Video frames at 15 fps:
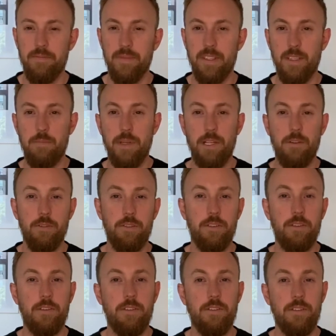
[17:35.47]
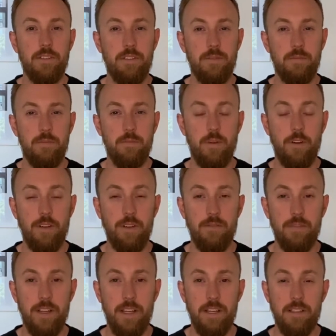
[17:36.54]
You may also notice the body
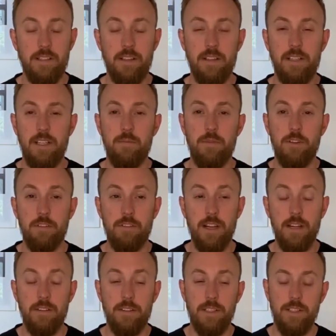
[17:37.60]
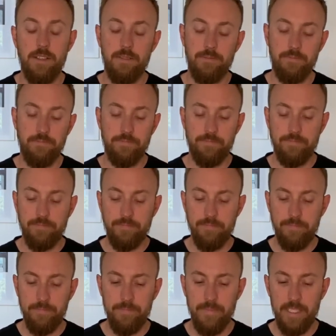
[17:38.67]
feeling slightly more grounded,
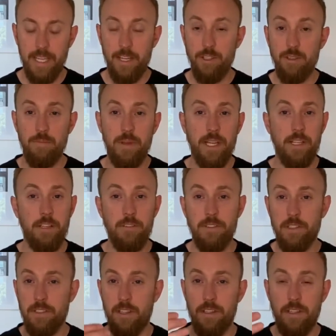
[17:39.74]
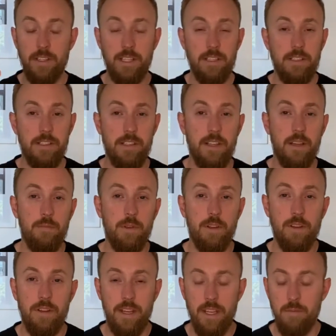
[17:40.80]
and you may notice other things that I'm
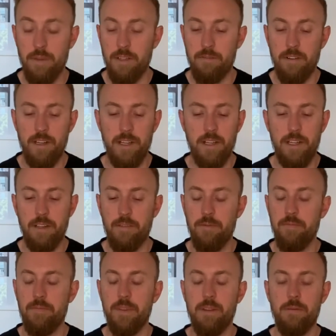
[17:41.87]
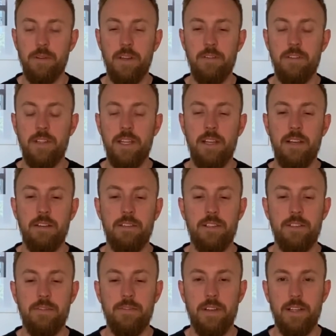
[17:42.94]
not naming right now. Whatever they are,
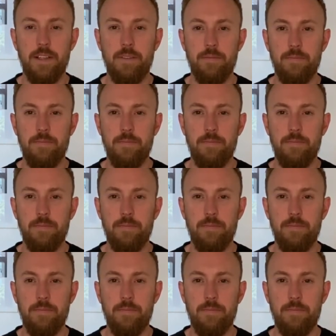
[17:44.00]
it's fine.